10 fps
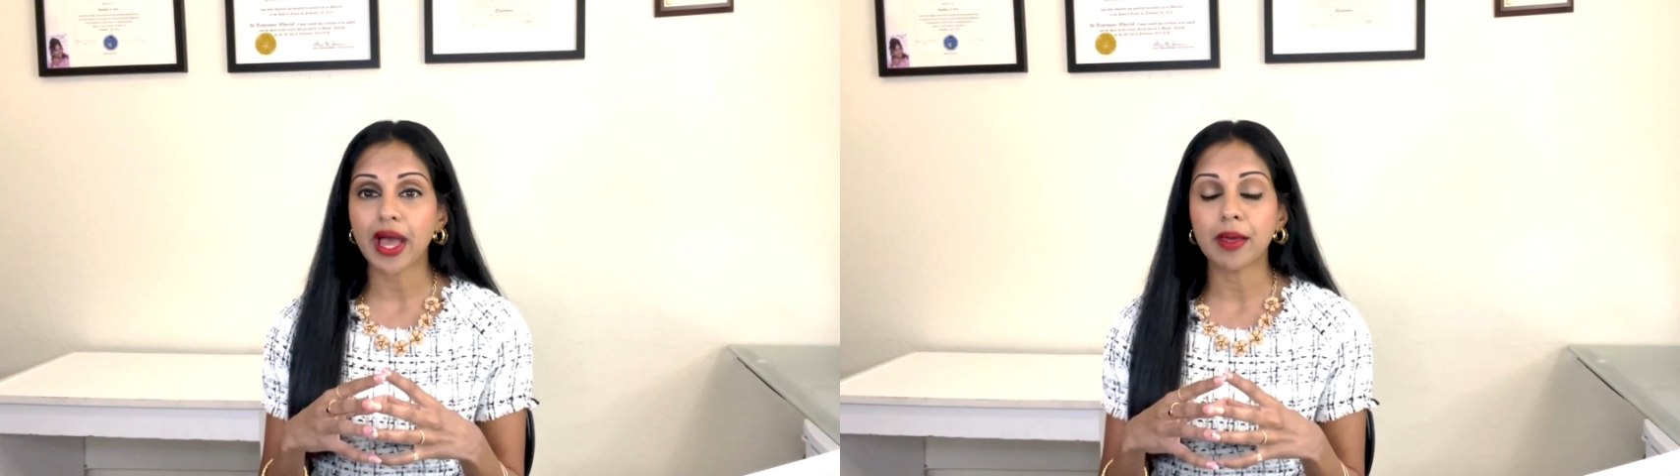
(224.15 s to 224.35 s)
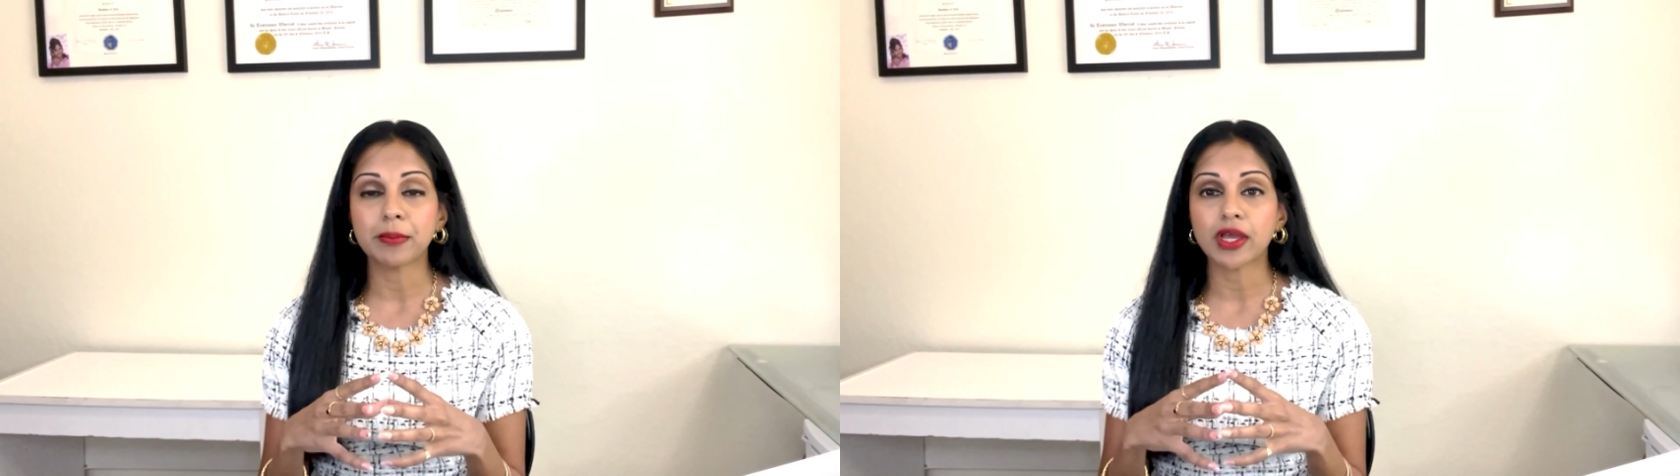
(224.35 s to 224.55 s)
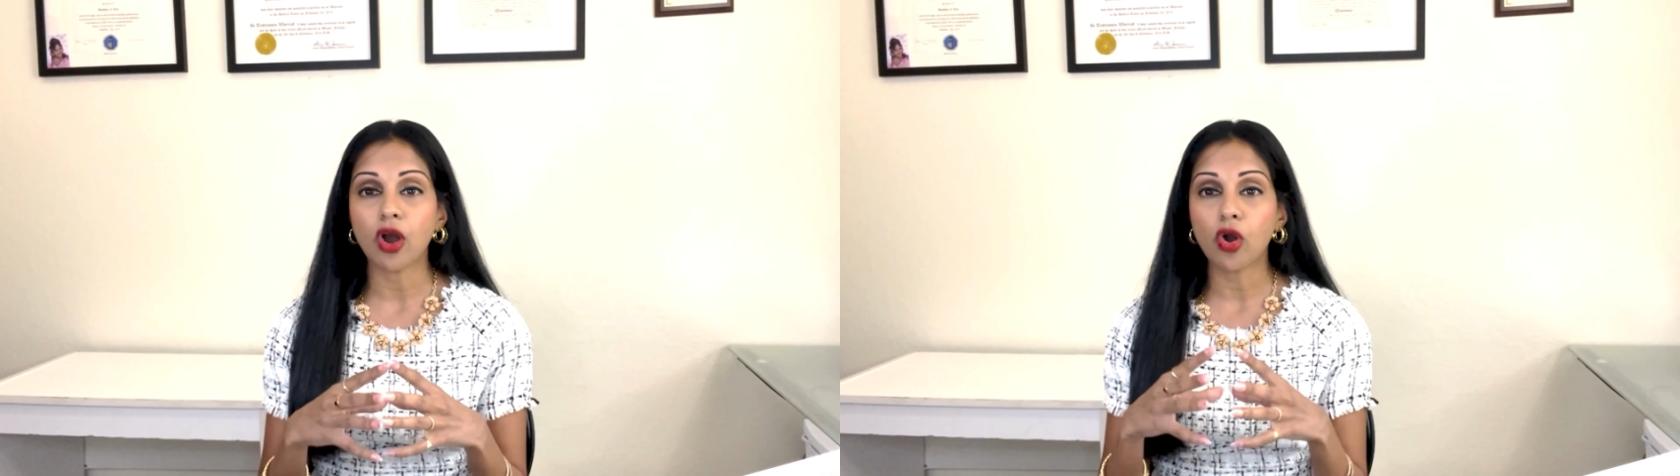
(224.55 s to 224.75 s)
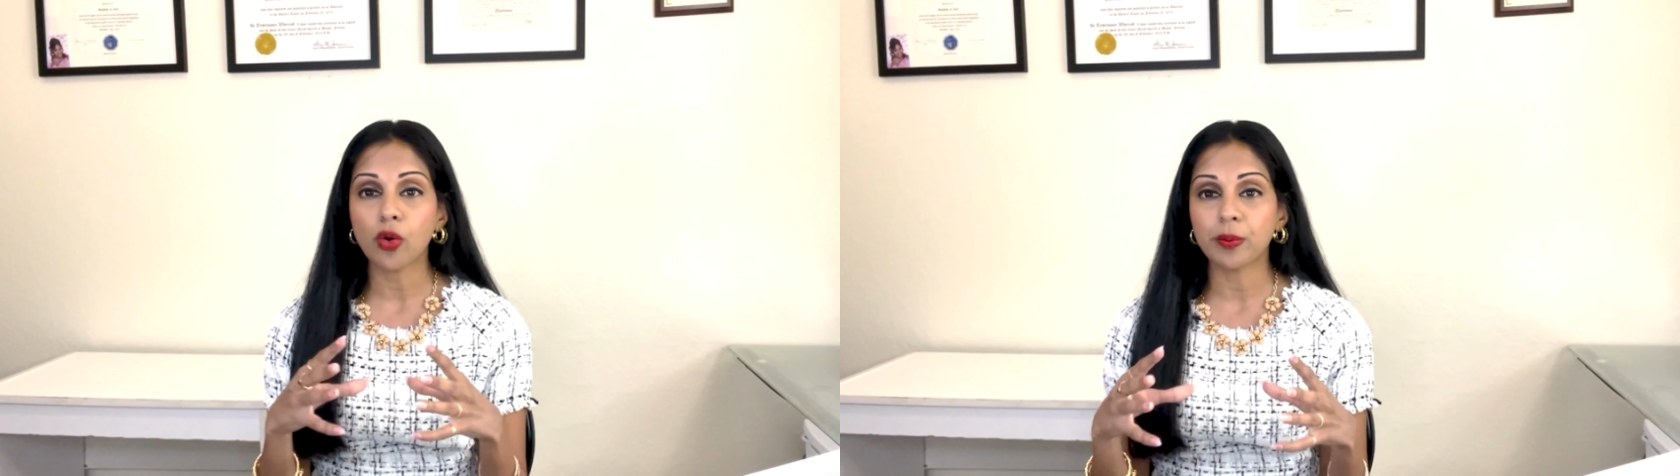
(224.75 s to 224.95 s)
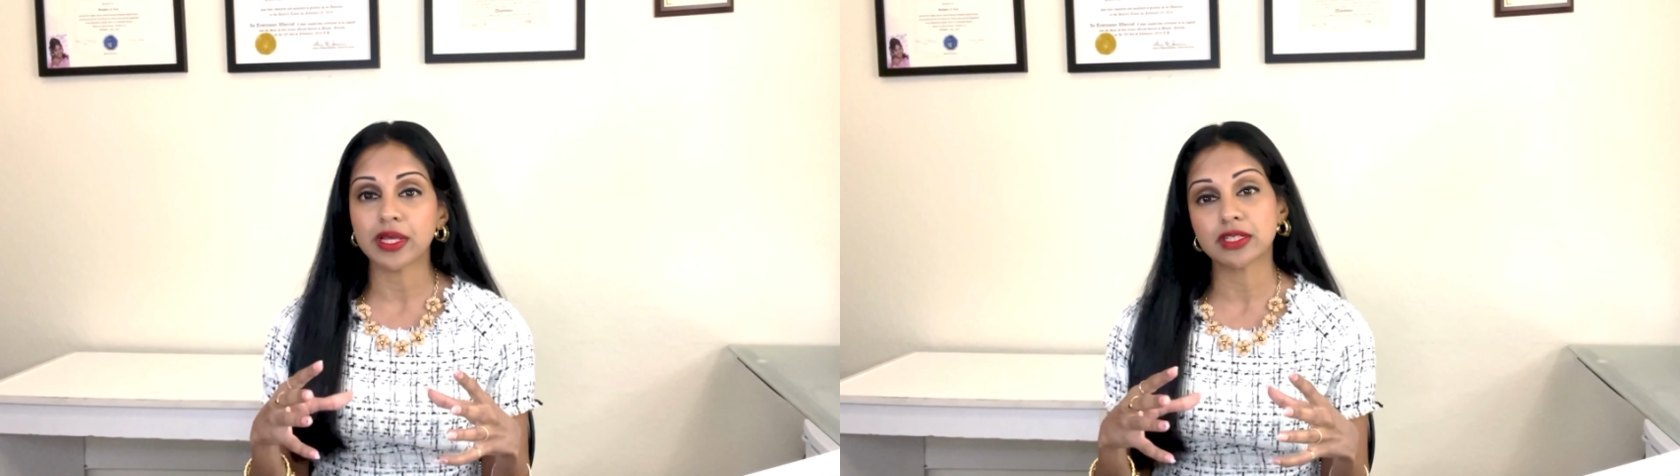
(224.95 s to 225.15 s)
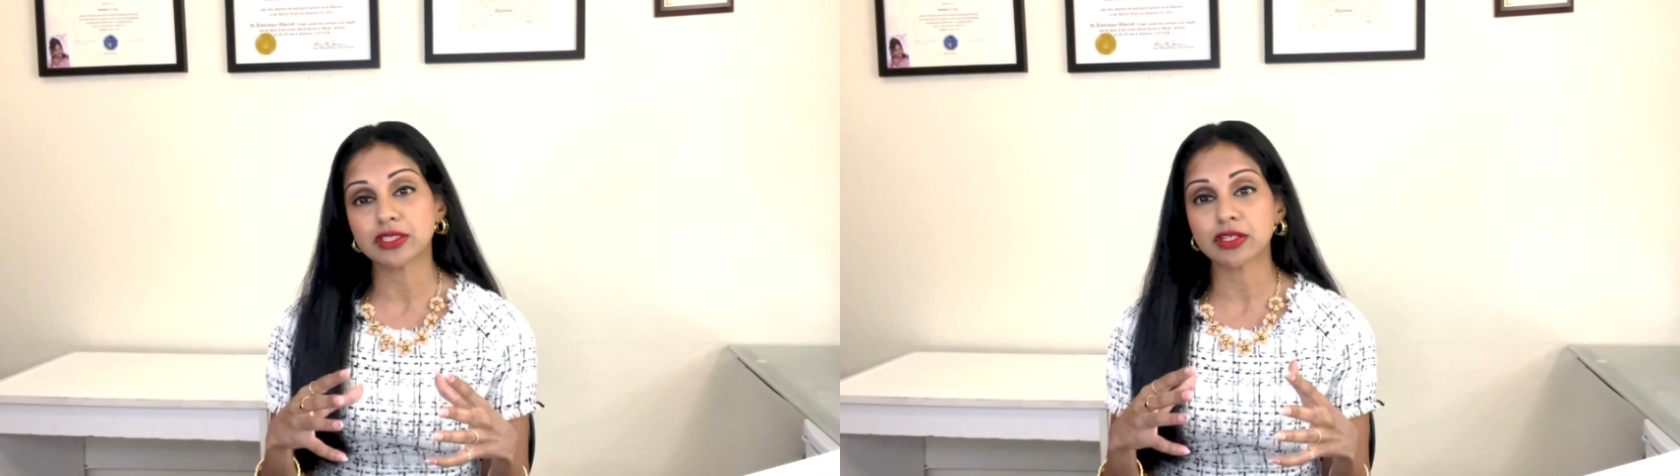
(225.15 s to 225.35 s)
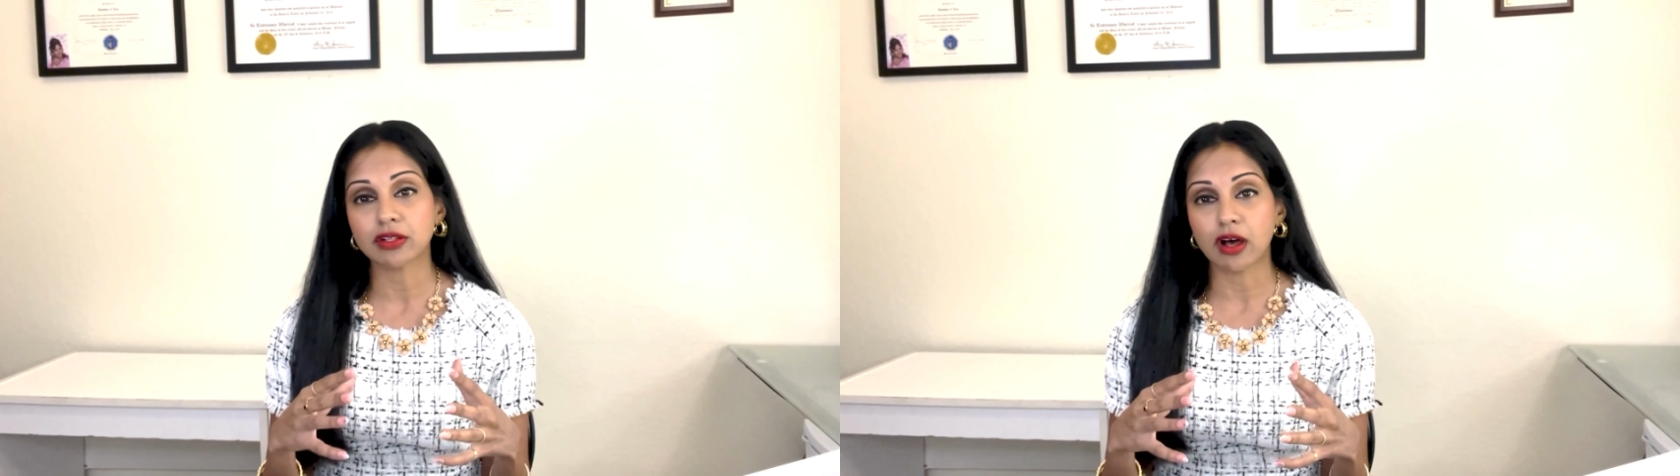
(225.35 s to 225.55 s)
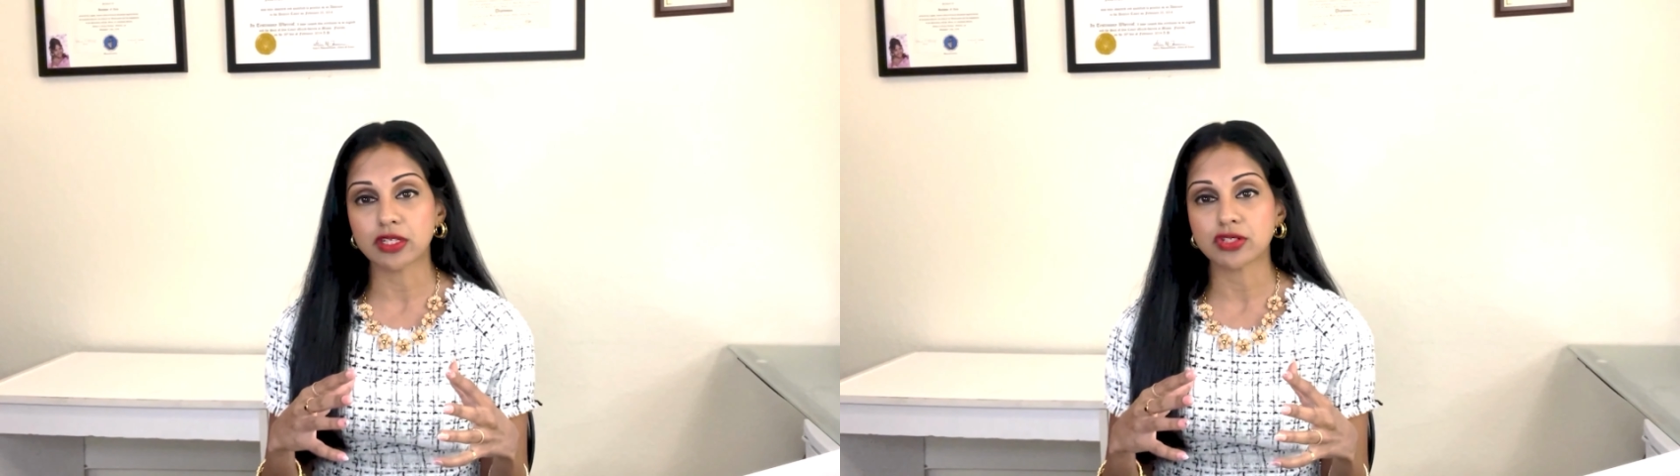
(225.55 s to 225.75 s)
and be open to
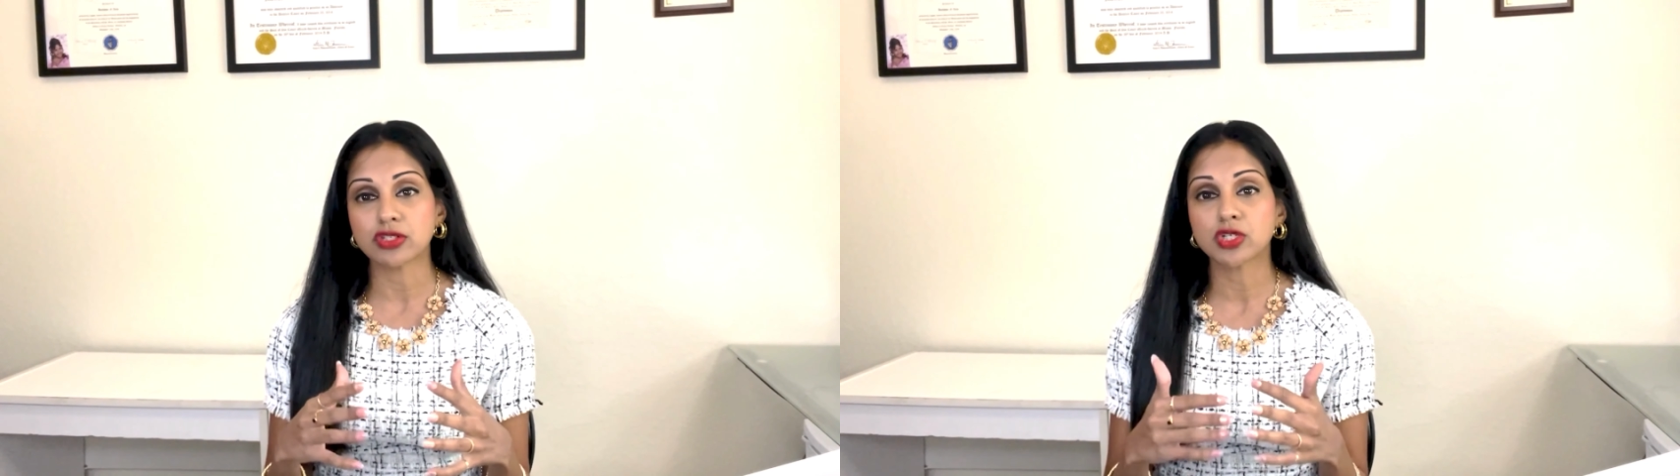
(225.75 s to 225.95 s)
lawsuits.